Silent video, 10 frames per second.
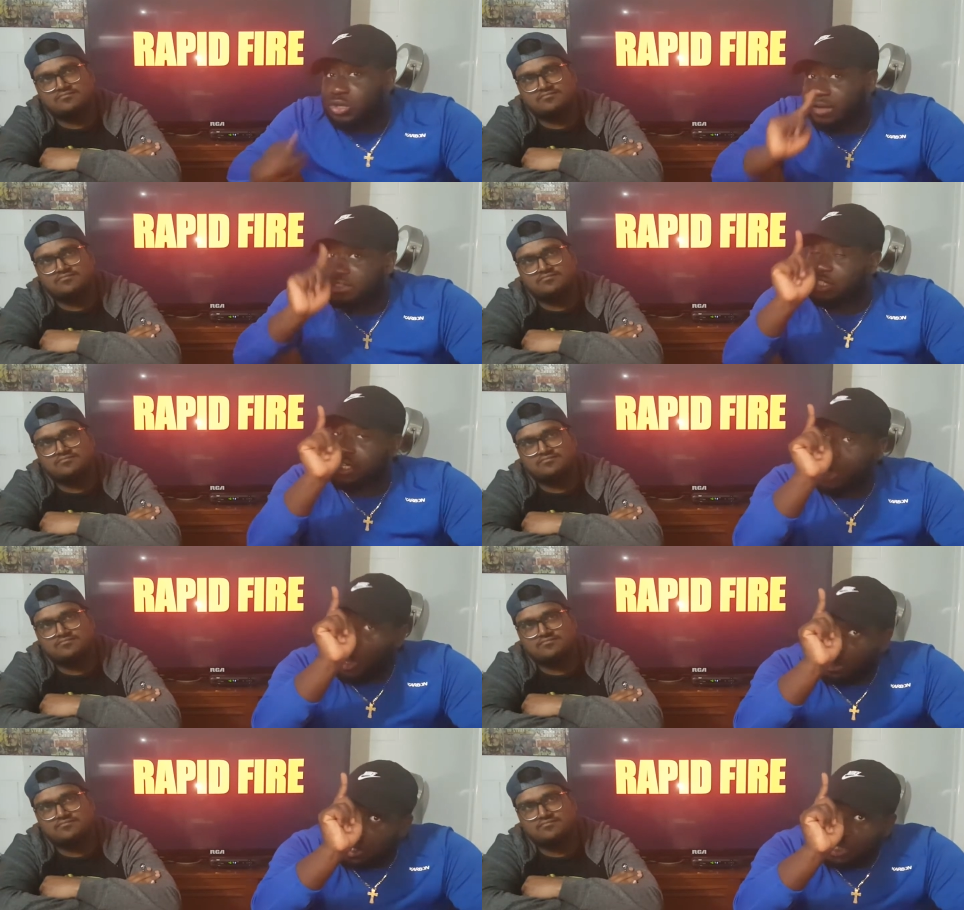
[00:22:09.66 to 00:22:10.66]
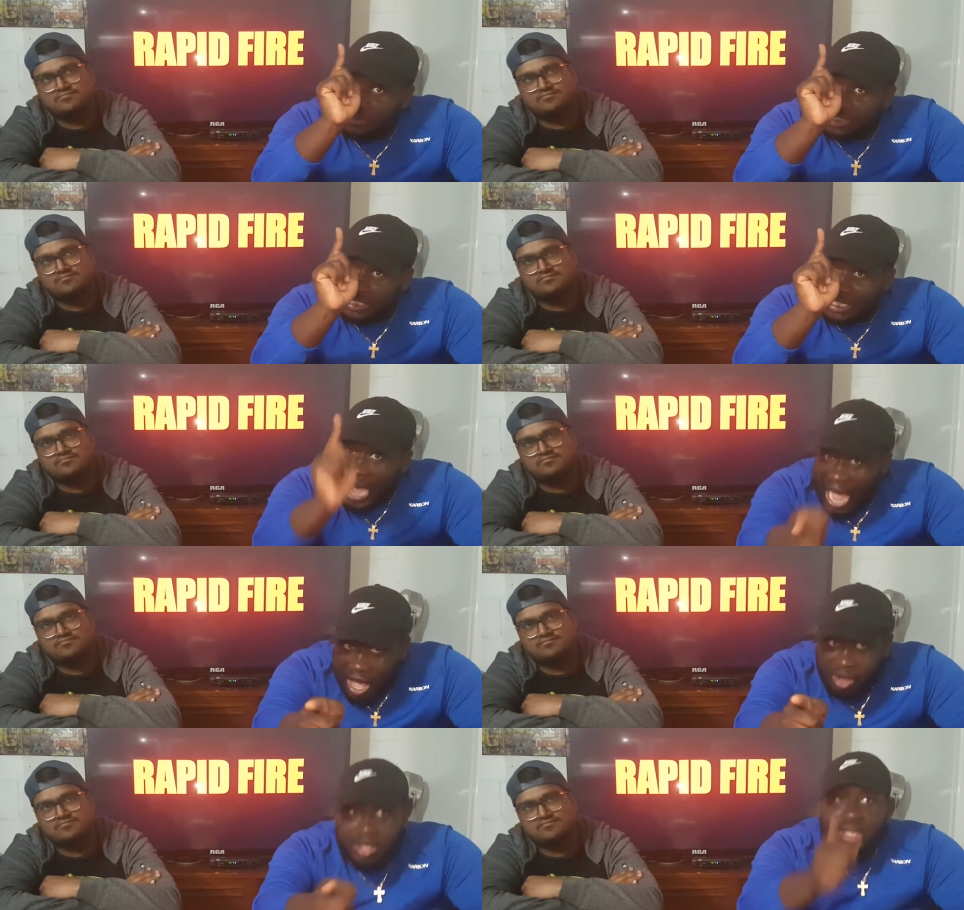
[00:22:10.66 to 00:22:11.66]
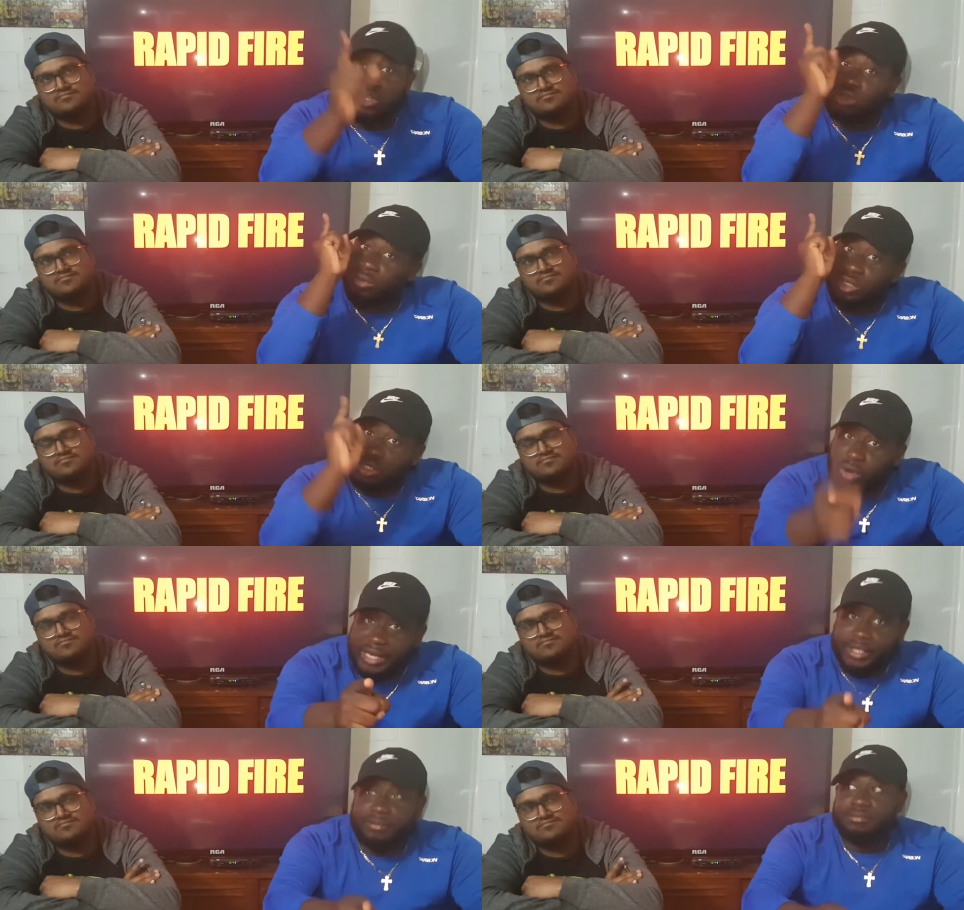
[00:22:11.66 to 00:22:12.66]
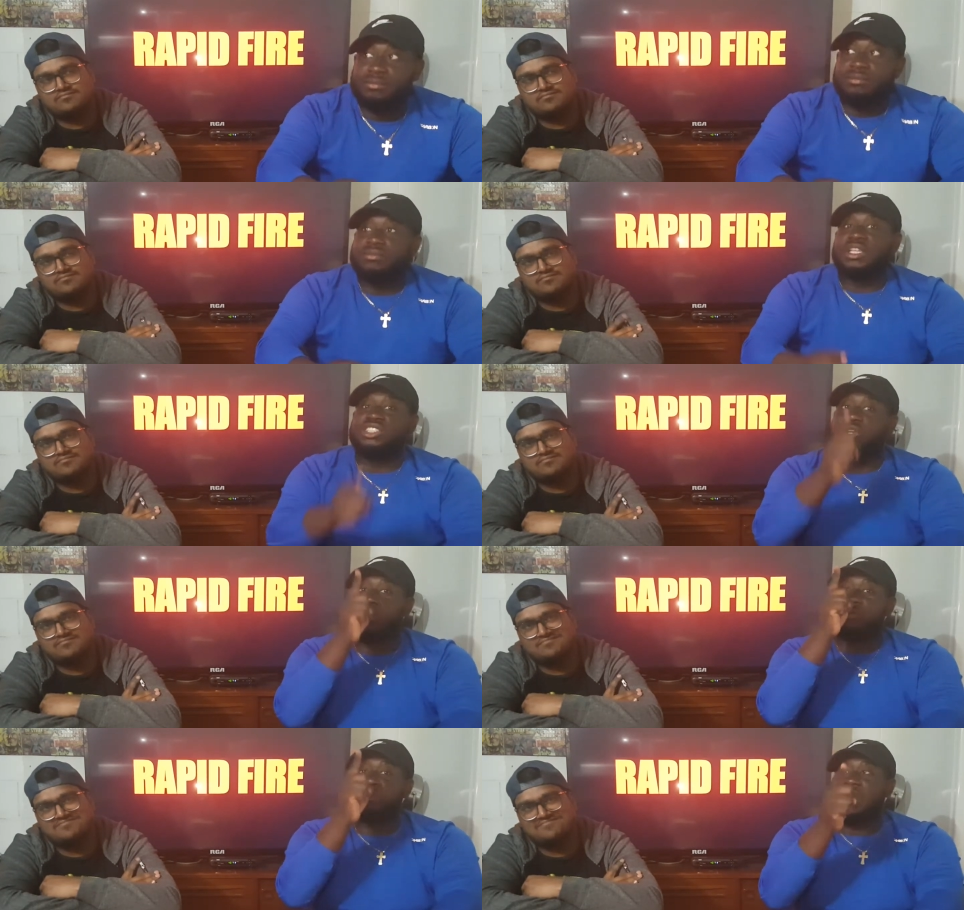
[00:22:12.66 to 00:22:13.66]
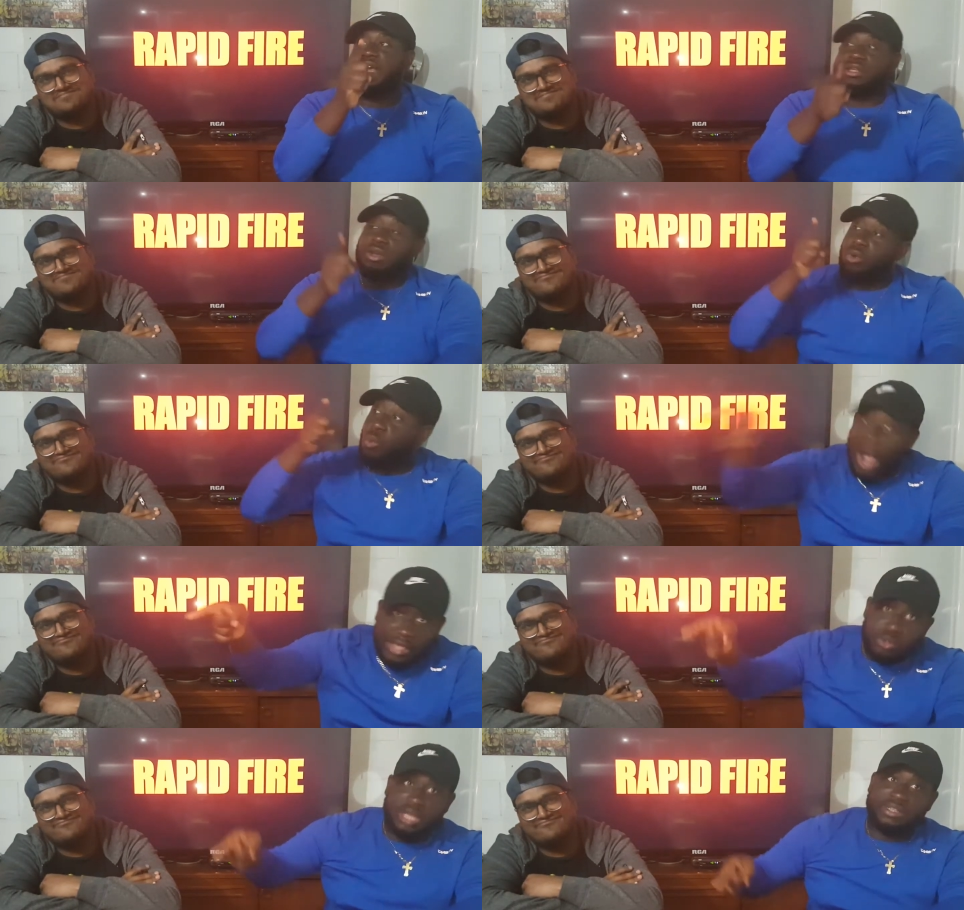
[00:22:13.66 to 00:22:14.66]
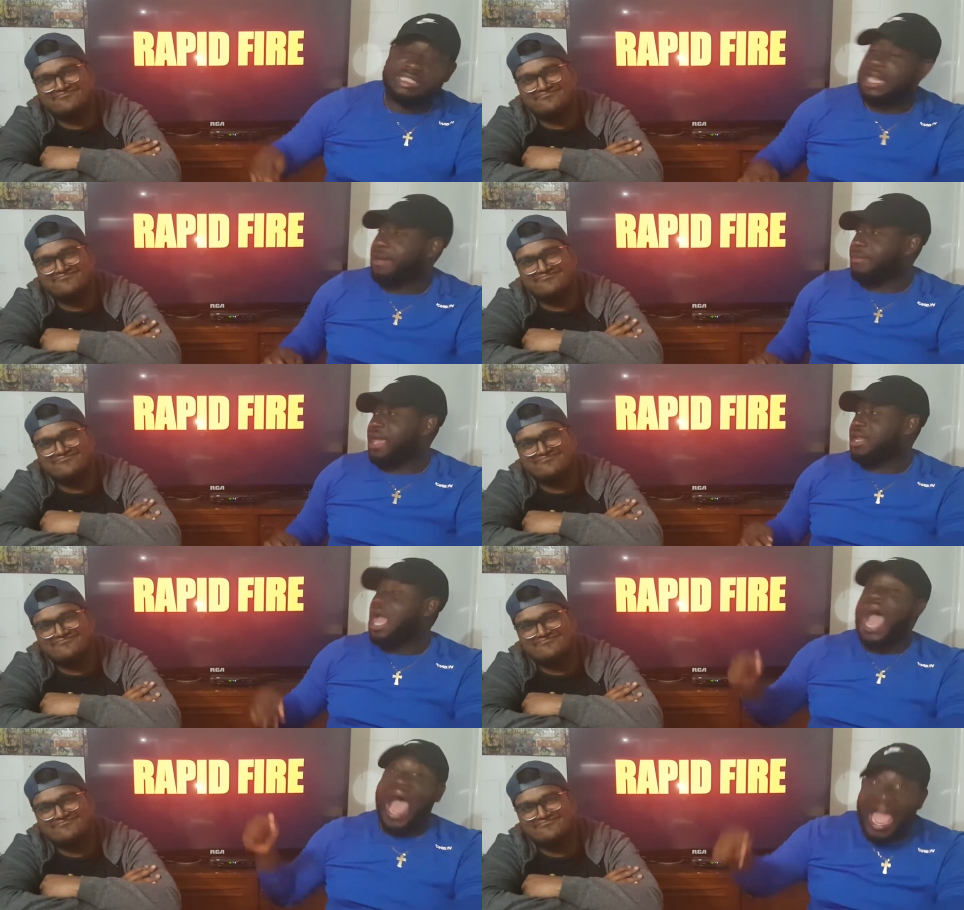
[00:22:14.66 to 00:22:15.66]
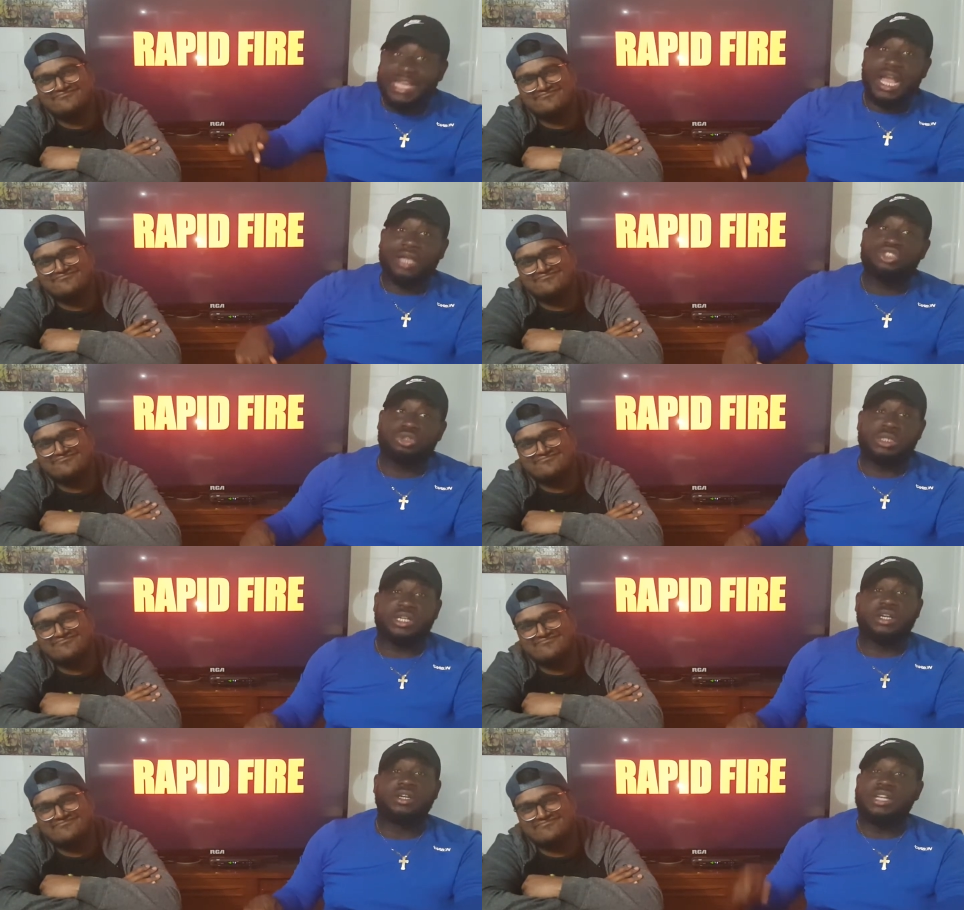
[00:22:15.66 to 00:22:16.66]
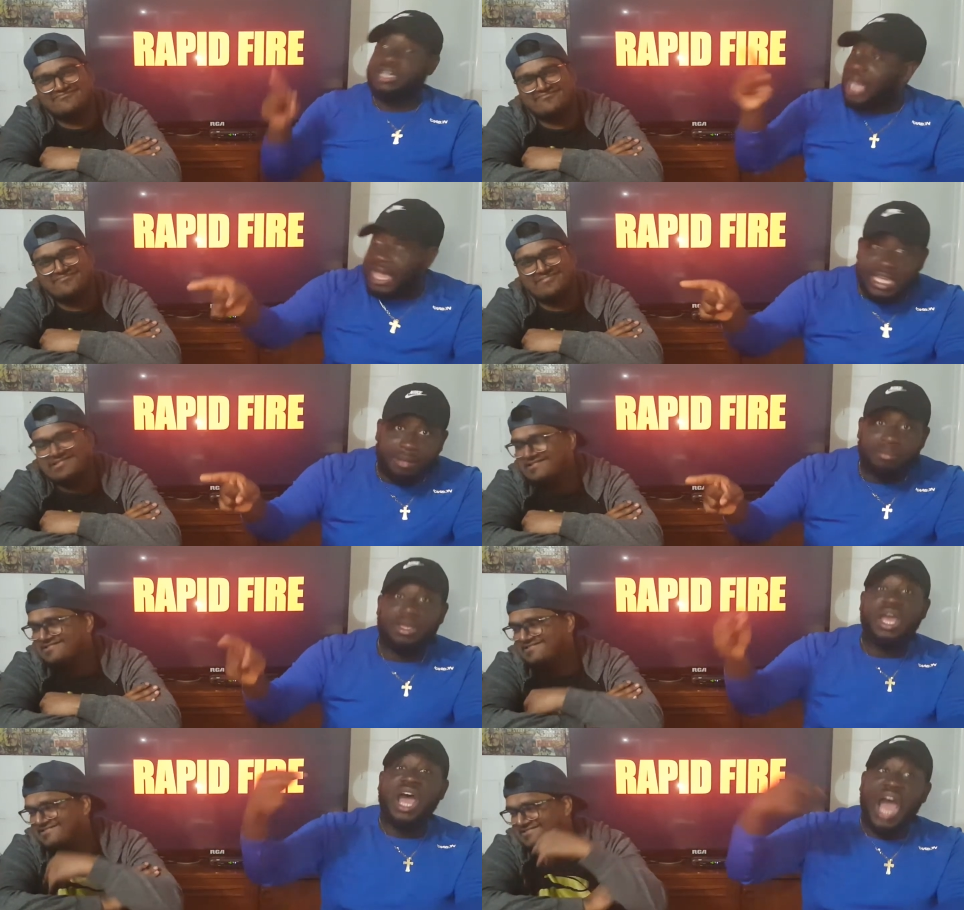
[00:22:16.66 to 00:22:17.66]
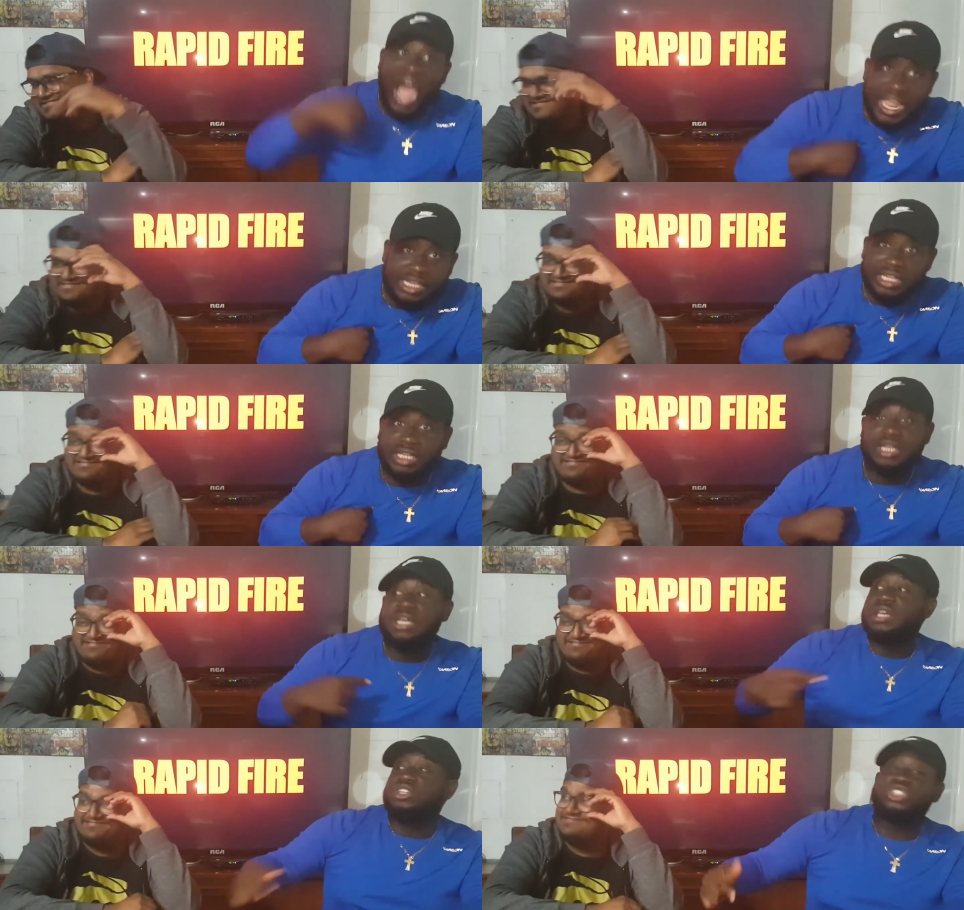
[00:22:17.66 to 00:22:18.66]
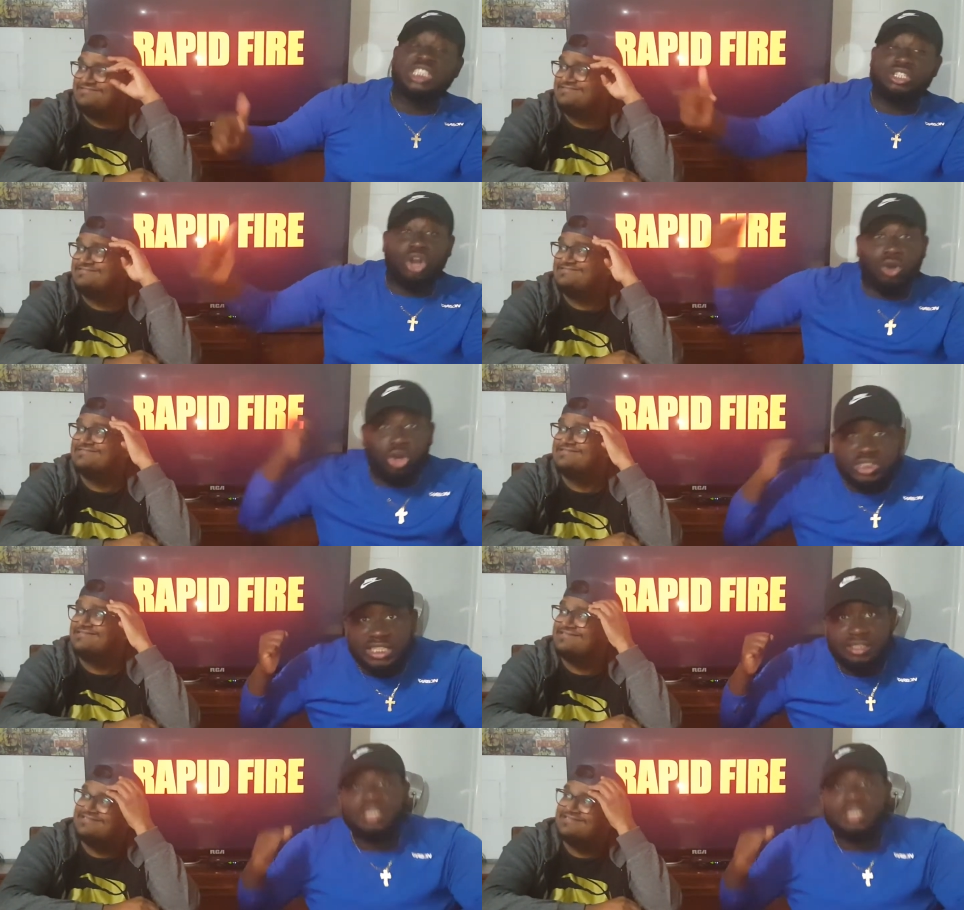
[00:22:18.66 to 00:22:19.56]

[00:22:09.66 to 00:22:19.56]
Speaker 1: You give it to you give it to Kyle, you're gonna regret it, because you're gonna be like, why you give it to that man? I got you here, not him. I did. You see DeRozan?